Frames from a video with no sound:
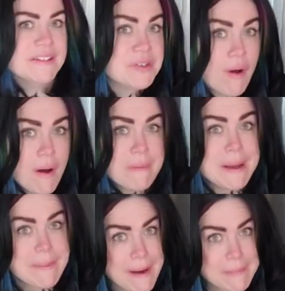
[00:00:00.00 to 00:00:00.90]
To all
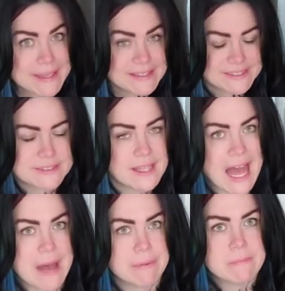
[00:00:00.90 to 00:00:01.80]
my mommies,
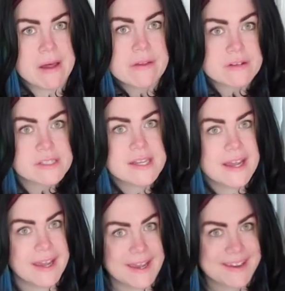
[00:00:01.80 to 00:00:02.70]
happy Mother's
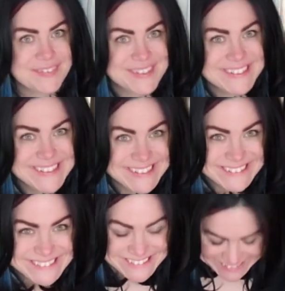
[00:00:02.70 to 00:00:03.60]
Day,
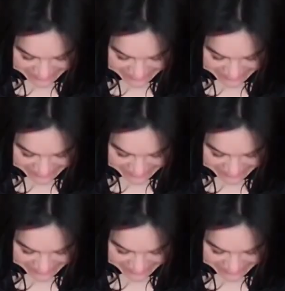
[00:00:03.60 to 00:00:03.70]
friends.